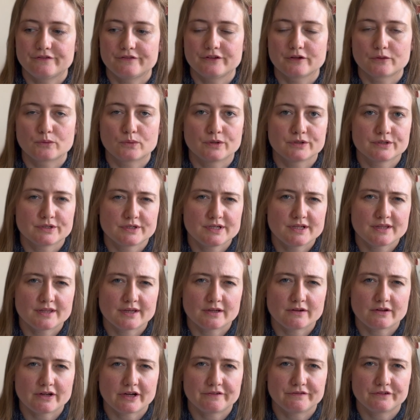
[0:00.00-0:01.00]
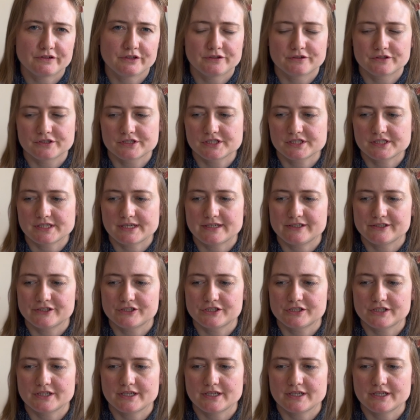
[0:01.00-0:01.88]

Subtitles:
the quantity that you have in your stash,